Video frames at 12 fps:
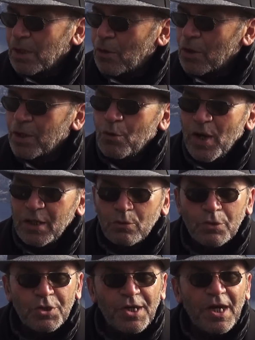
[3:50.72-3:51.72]
On the way
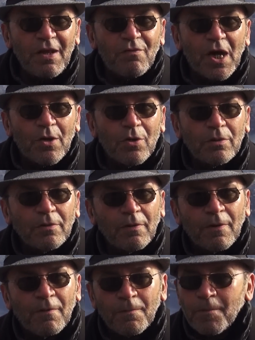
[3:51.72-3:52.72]
to Geneva,
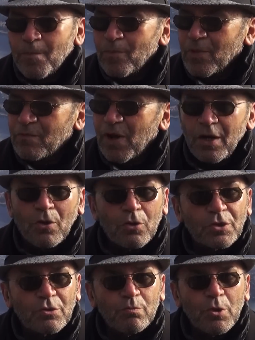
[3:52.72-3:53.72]
Very
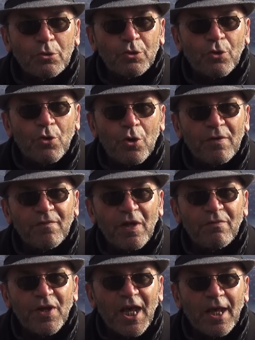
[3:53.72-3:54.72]
close to Montreux in
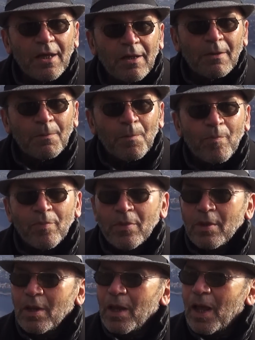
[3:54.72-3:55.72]
Vevey.
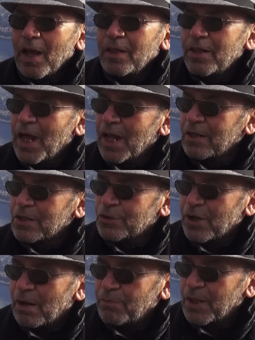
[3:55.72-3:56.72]
And then
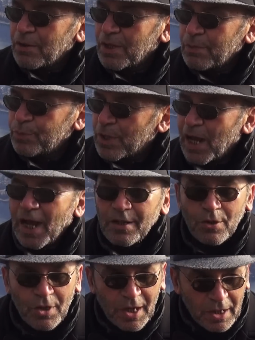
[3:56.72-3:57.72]
Ganchen Rinpoche, I
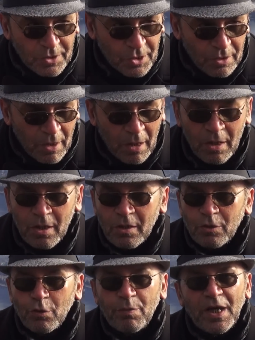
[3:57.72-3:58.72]
had the occasion
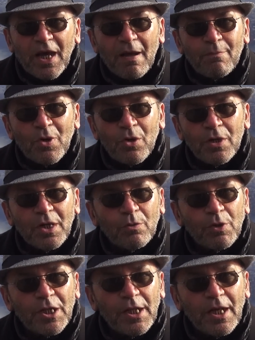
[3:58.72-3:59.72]
to become monk
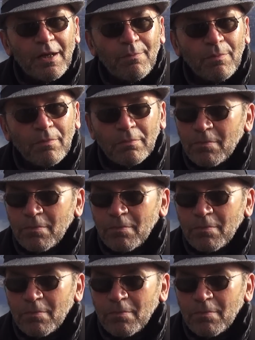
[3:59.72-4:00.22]
with him.